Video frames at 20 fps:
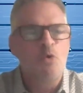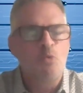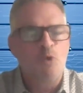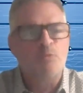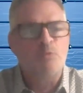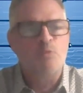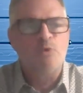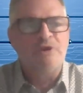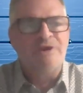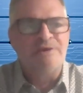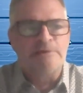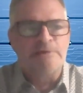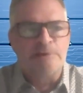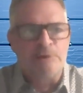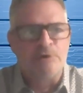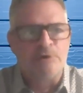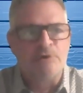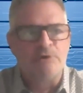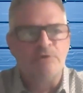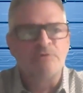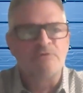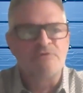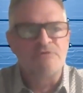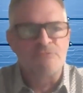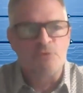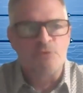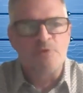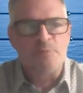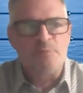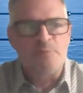what we had learned
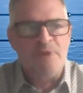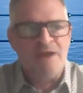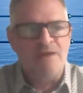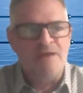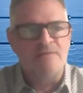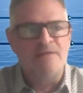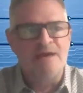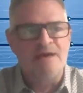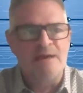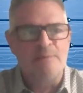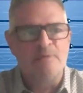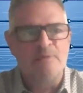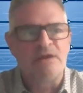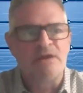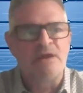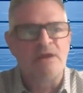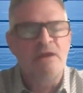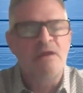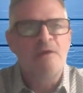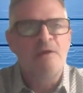through the pandemic